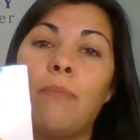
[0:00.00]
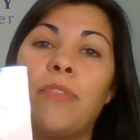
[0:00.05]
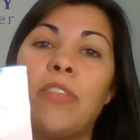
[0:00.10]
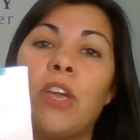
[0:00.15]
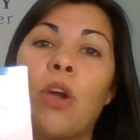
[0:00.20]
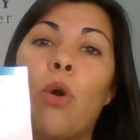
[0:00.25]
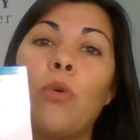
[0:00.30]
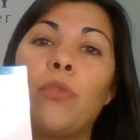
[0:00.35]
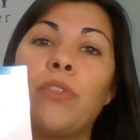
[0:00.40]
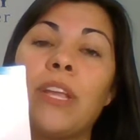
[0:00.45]

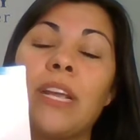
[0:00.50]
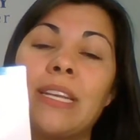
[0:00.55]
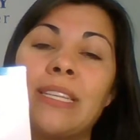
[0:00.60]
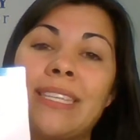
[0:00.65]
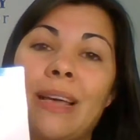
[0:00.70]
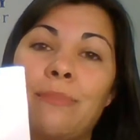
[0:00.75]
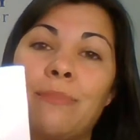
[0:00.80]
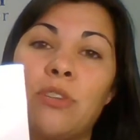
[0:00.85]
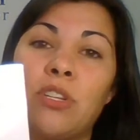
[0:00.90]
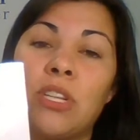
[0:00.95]
The only
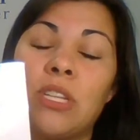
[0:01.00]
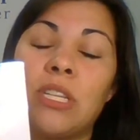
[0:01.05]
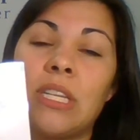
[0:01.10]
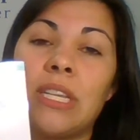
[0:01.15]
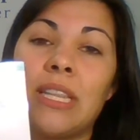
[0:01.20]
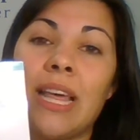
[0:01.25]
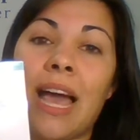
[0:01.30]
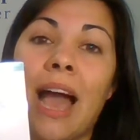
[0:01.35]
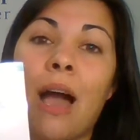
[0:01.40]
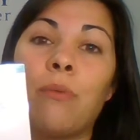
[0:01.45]
exception
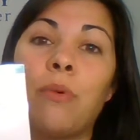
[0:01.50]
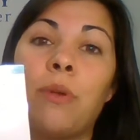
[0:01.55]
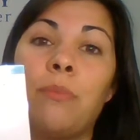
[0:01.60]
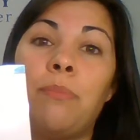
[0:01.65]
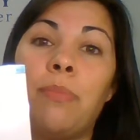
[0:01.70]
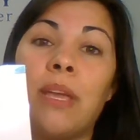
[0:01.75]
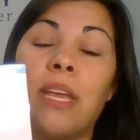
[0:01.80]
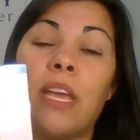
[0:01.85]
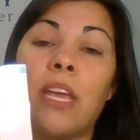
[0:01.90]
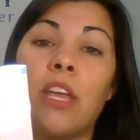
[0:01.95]
to that would
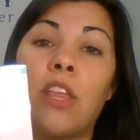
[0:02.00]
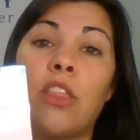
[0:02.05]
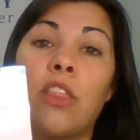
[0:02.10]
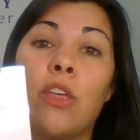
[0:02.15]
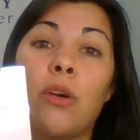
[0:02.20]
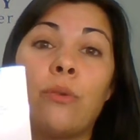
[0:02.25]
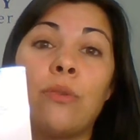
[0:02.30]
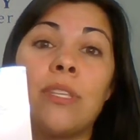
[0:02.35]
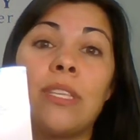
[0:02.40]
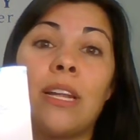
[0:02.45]
be
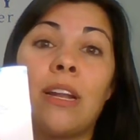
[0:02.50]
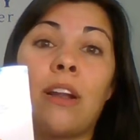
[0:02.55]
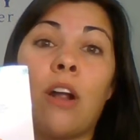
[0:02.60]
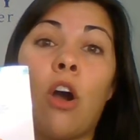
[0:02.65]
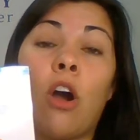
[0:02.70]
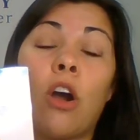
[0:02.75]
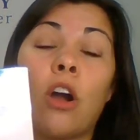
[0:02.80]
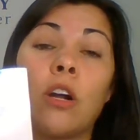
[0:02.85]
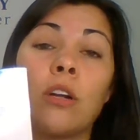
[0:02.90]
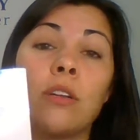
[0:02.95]
those that
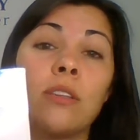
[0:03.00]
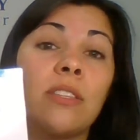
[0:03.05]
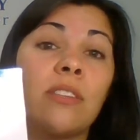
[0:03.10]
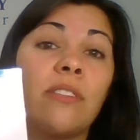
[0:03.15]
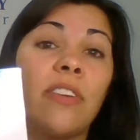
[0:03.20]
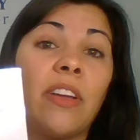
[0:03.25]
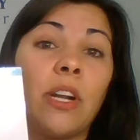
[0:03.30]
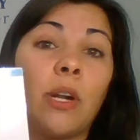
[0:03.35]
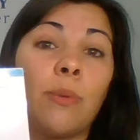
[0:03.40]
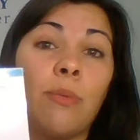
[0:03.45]
are
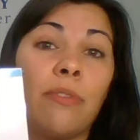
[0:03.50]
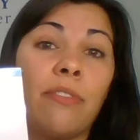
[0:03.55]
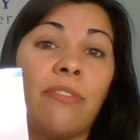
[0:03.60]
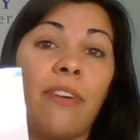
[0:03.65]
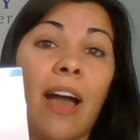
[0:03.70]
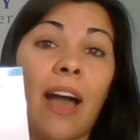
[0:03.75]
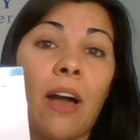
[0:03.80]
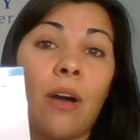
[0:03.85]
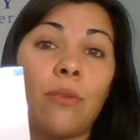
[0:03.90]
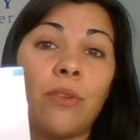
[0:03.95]
severe to
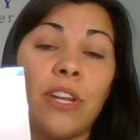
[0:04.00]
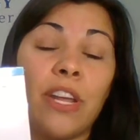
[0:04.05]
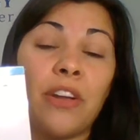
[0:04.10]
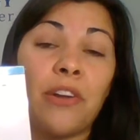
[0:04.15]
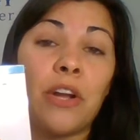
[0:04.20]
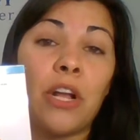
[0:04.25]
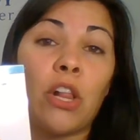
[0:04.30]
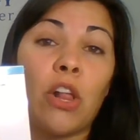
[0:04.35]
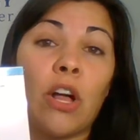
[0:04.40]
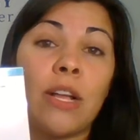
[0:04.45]
profound
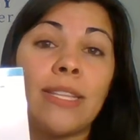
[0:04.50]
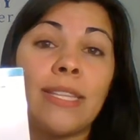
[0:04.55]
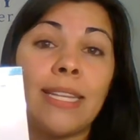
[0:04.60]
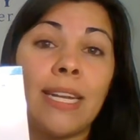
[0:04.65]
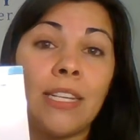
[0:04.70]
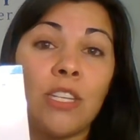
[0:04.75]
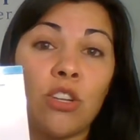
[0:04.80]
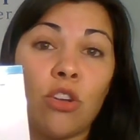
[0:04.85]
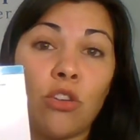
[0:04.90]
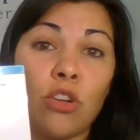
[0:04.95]
hearing loss in
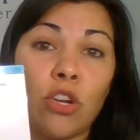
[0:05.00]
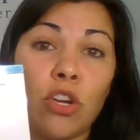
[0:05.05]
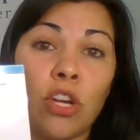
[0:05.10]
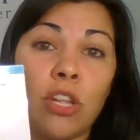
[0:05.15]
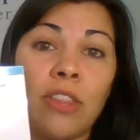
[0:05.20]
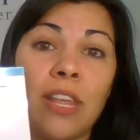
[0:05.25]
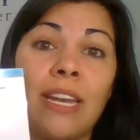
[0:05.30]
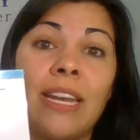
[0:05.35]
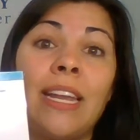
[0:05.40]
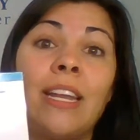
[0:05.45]

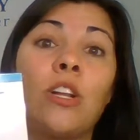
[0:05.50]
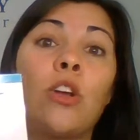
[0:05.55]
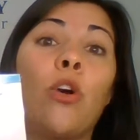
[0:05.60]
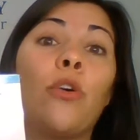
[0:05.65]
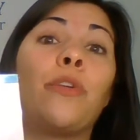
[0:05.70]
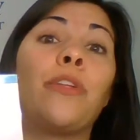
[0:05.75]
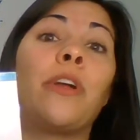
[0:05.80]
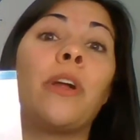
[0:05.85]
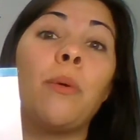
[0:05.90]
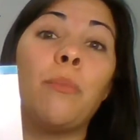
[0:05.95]
adulthood that need
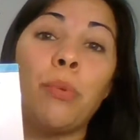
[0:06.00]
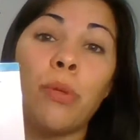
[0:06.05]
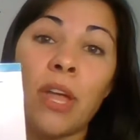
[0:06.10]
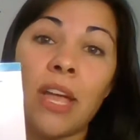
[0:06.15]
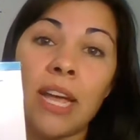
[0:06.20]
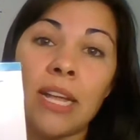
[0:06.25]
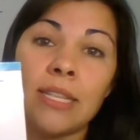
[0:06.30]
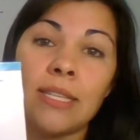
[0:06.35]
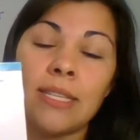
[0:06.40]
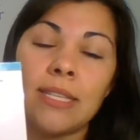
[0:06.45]
cochlear
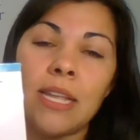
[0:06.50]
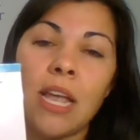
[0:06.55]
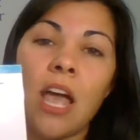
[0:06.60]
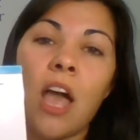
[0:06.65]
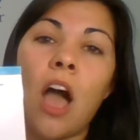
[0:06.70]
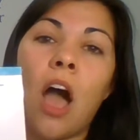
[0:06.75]
implants.